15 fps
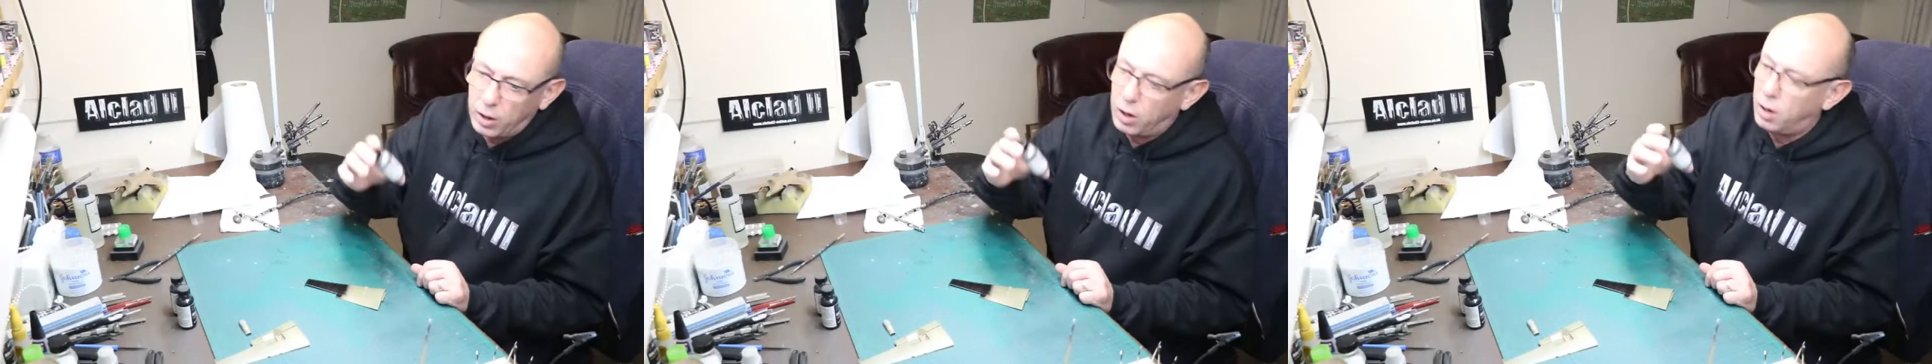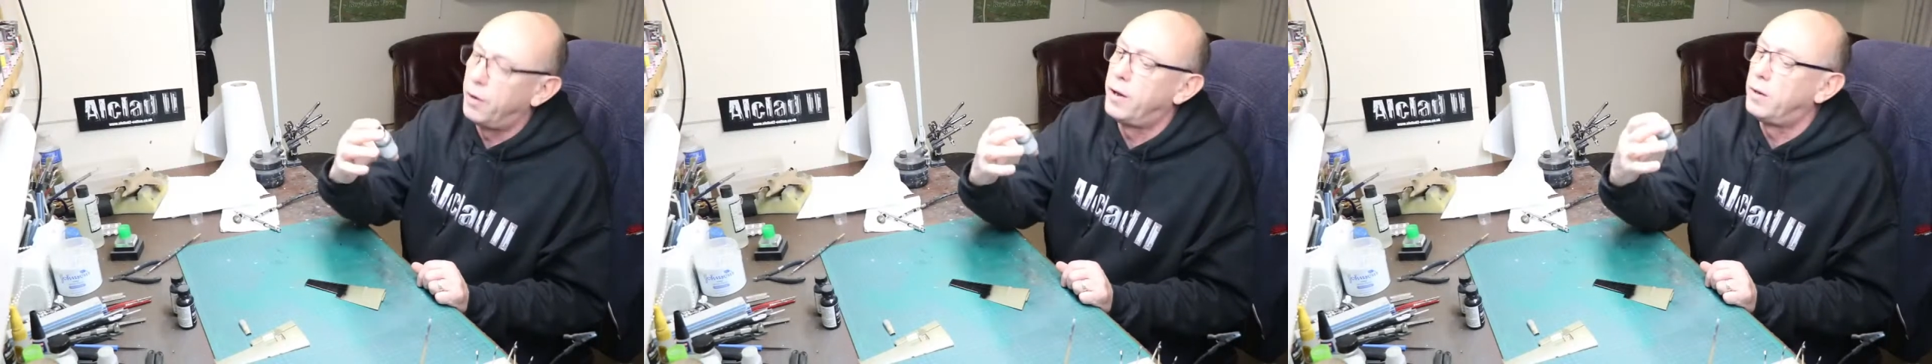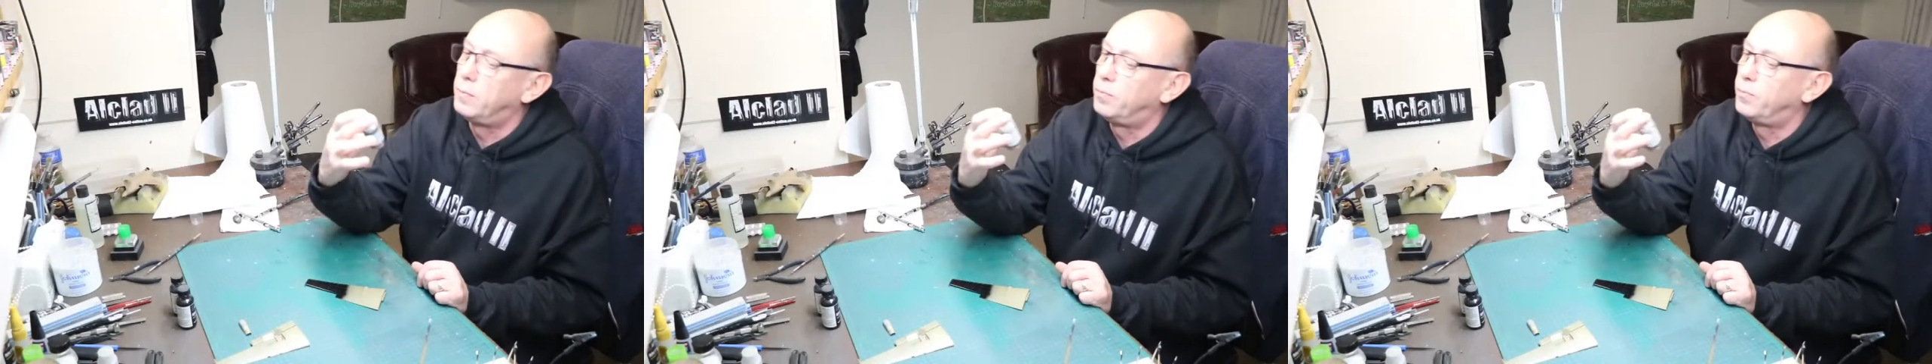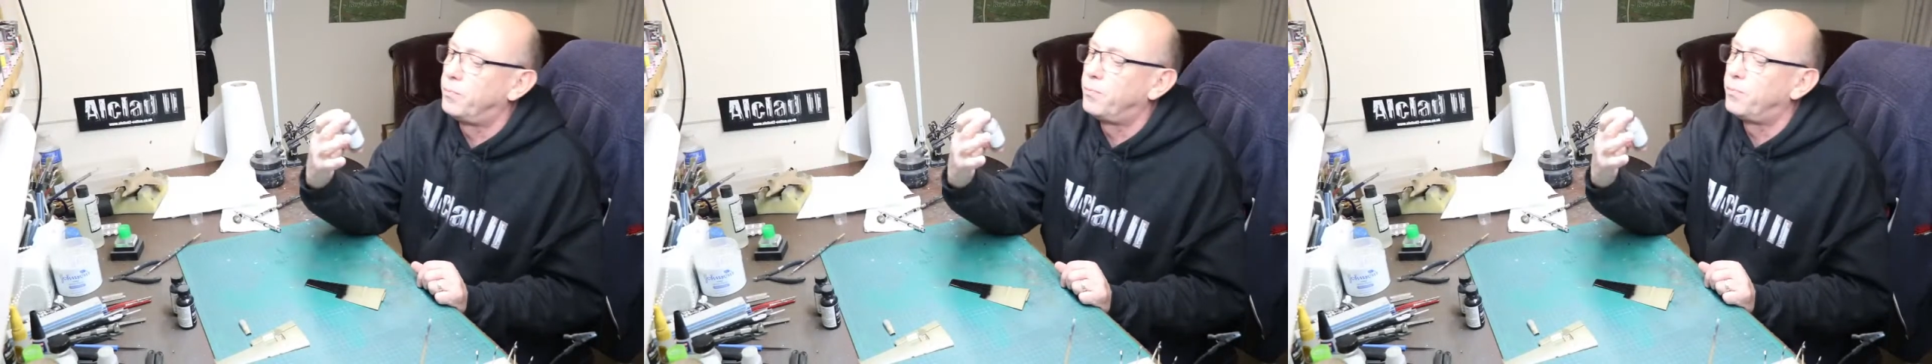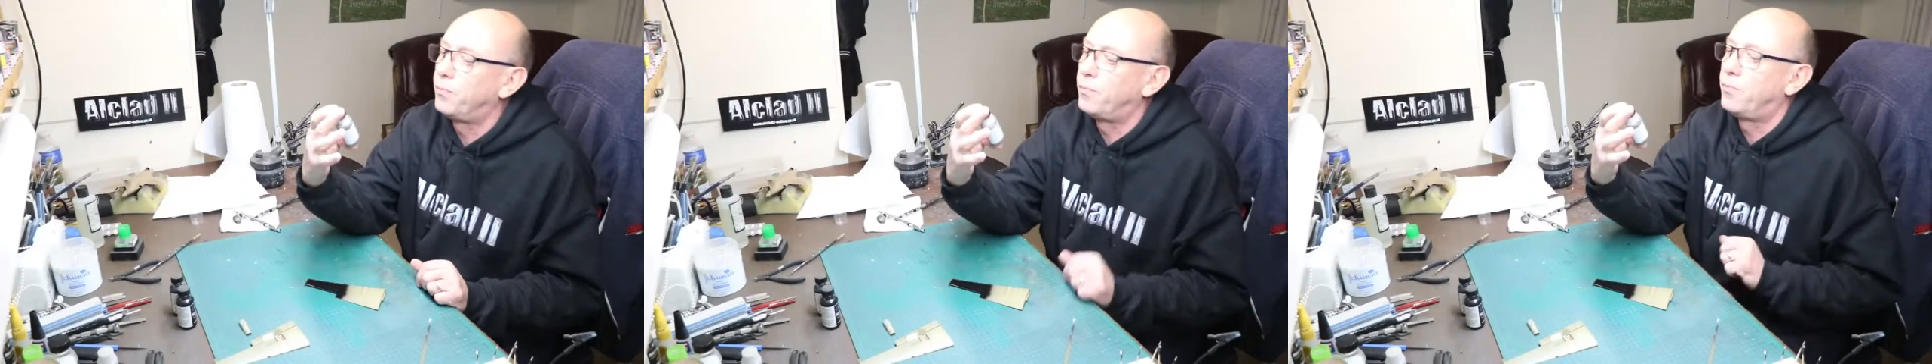on it,
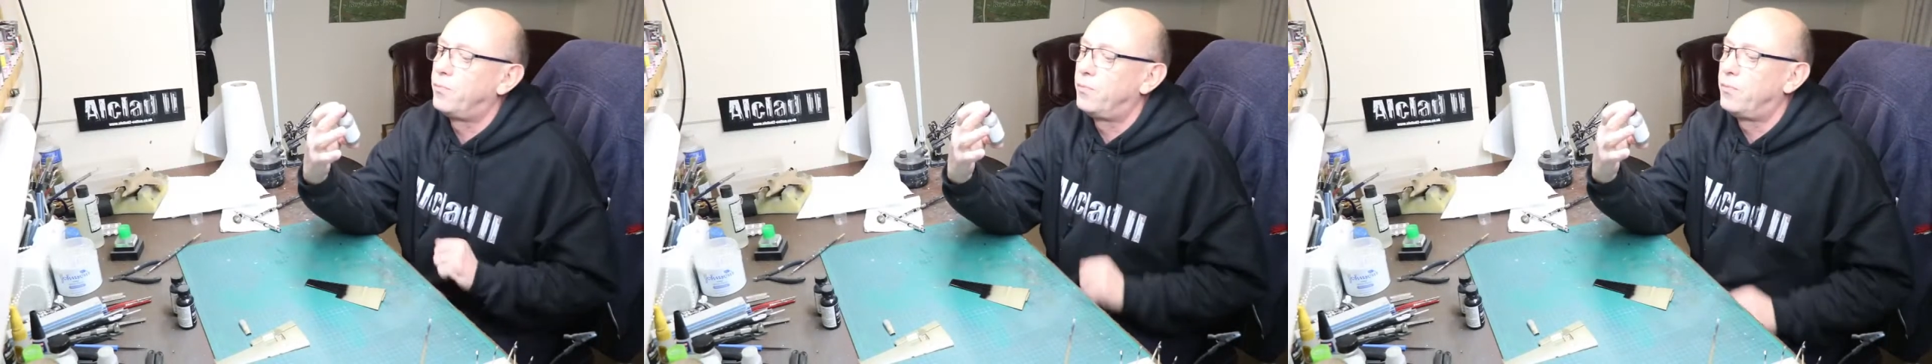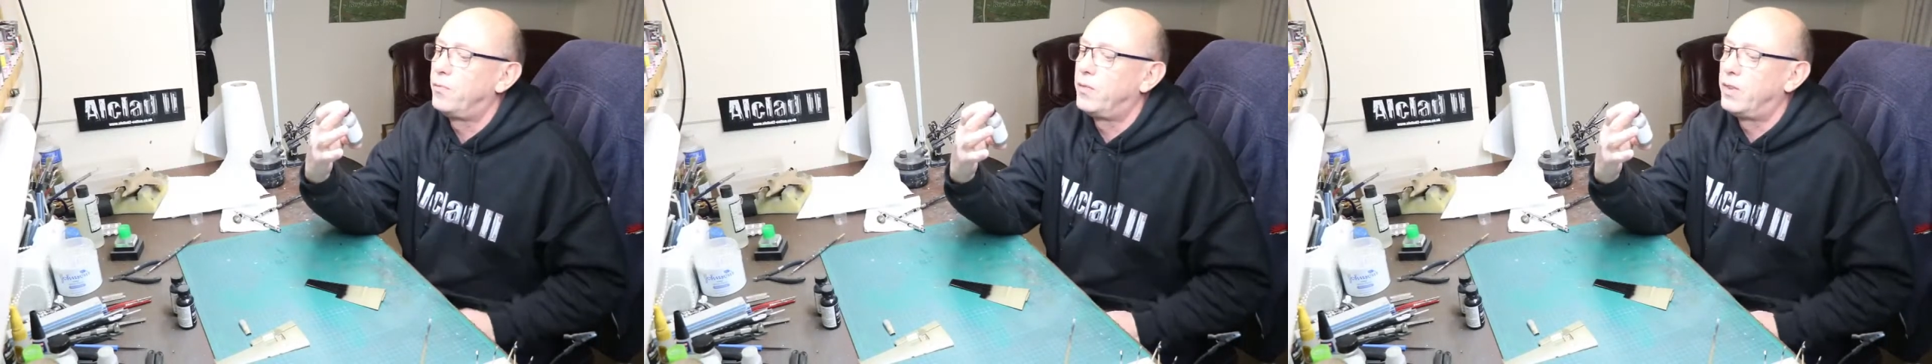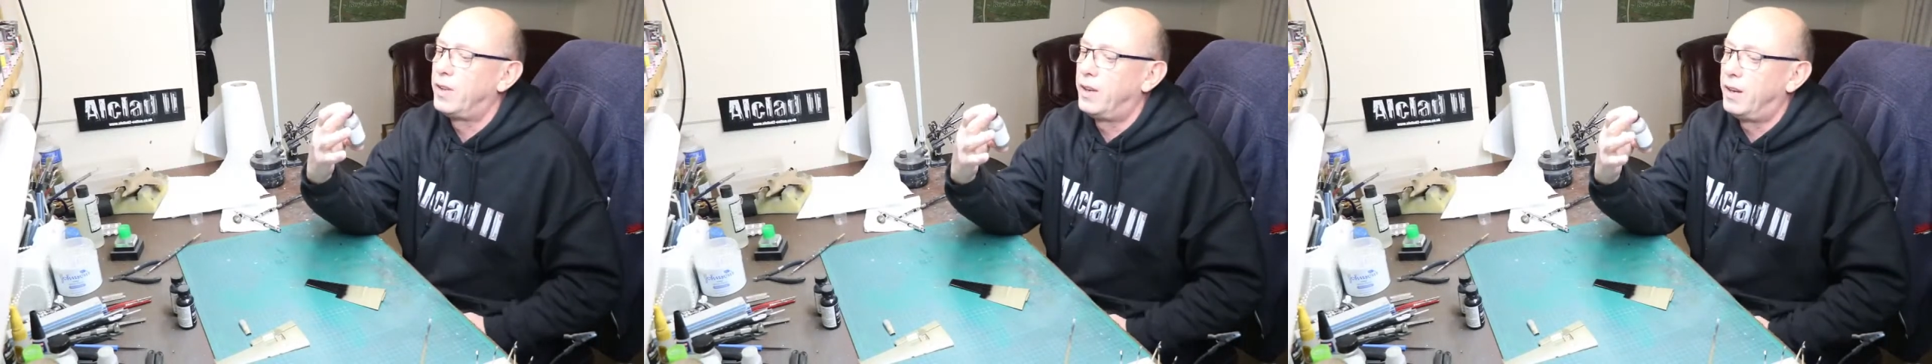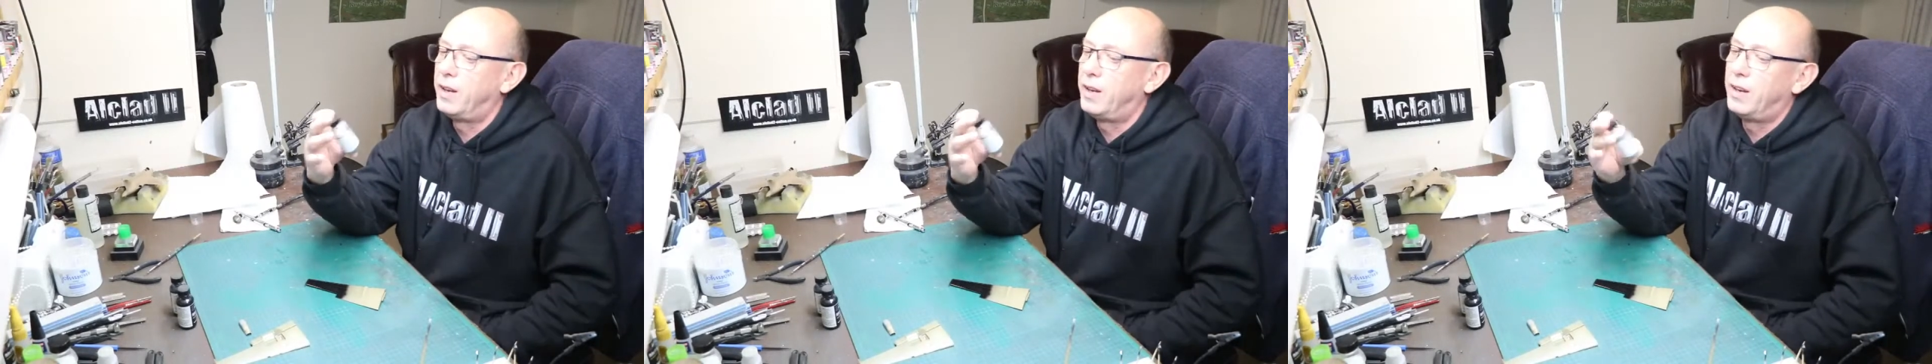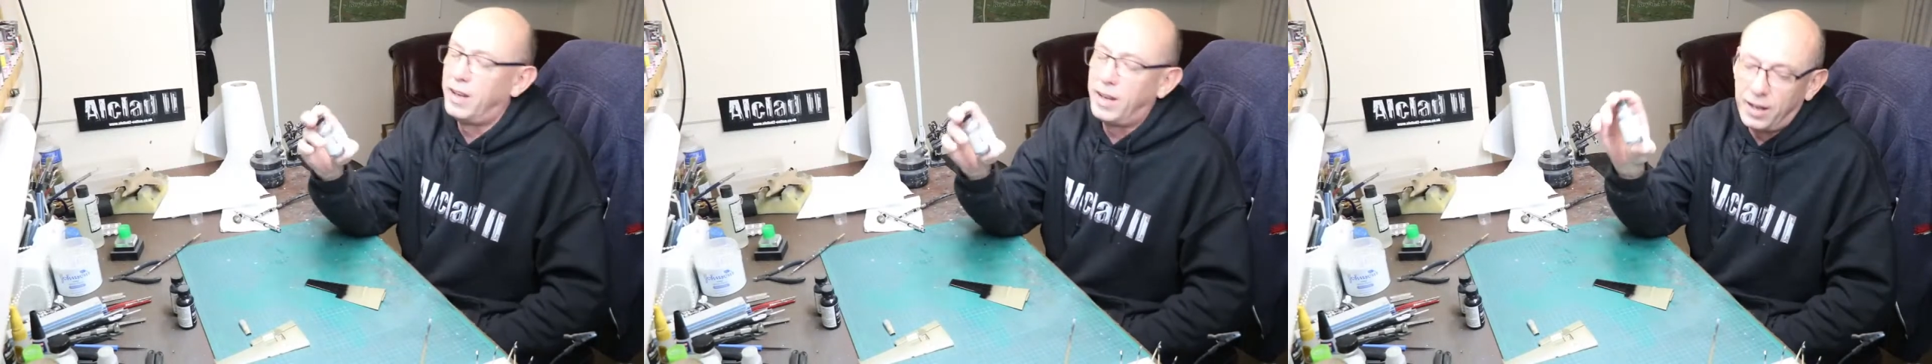
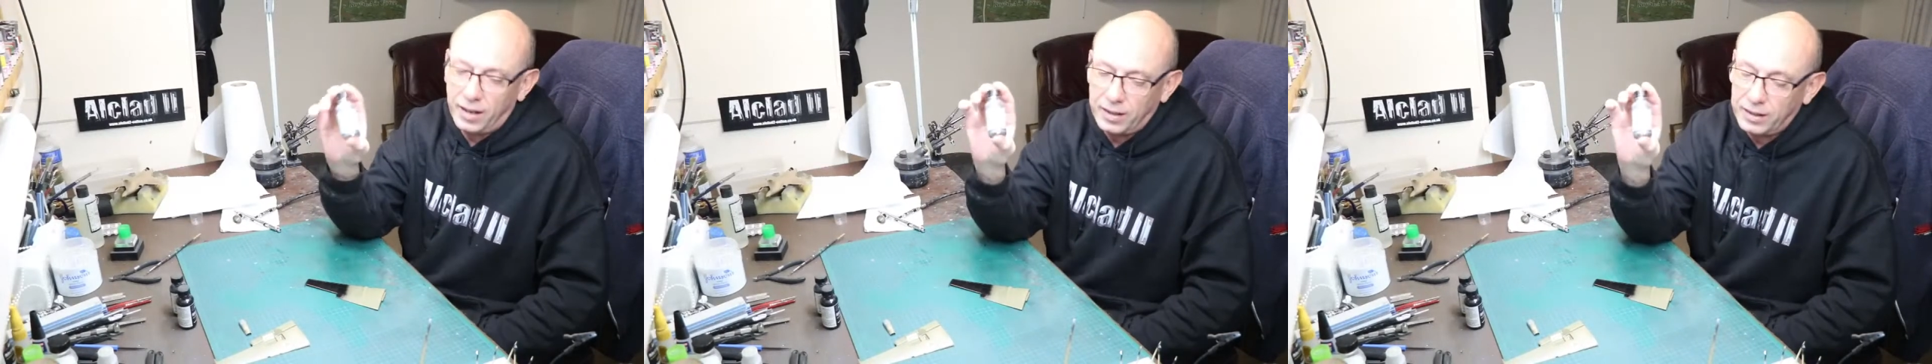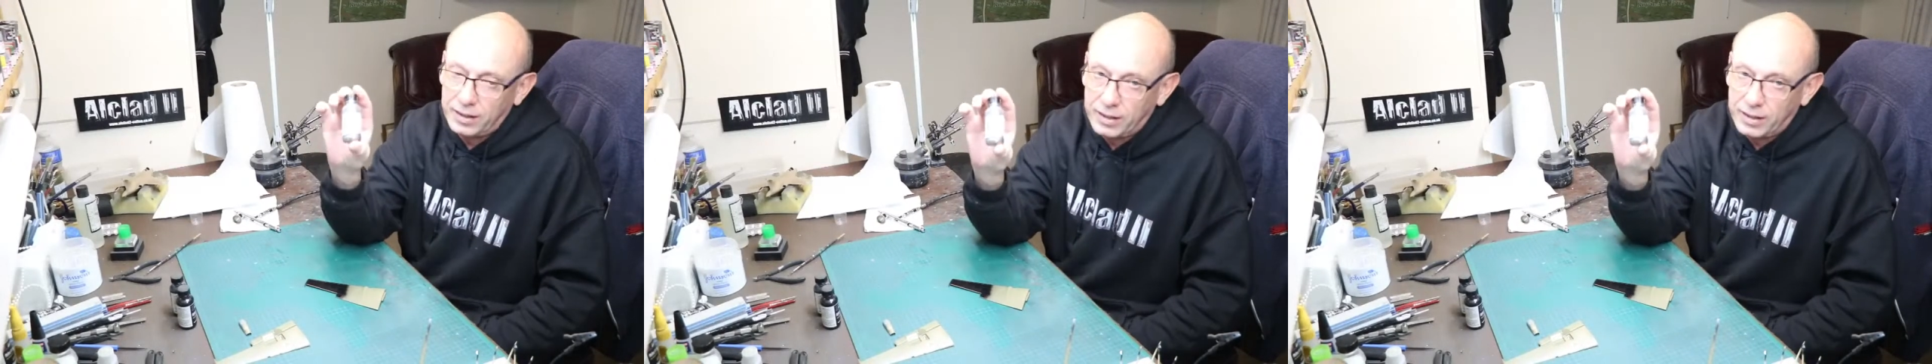and